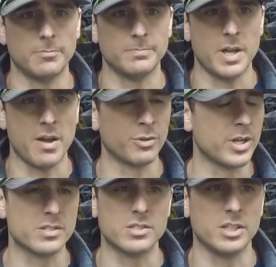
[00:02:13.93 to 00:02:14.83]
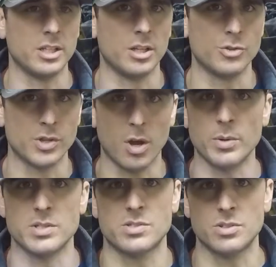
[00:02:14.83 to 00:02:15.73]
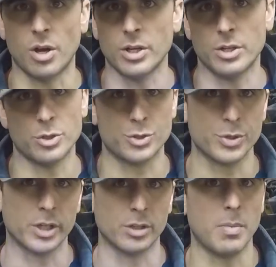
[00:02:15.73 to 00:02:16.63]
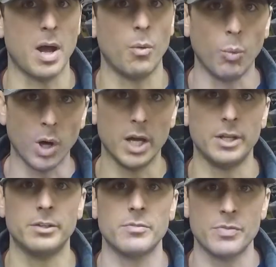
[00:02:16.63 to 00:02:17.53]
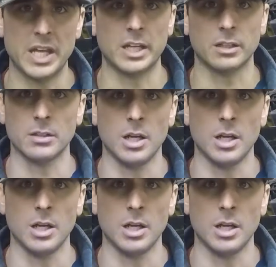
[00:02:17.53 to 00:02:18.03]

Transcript: Every incident is always started or triggered by one thing.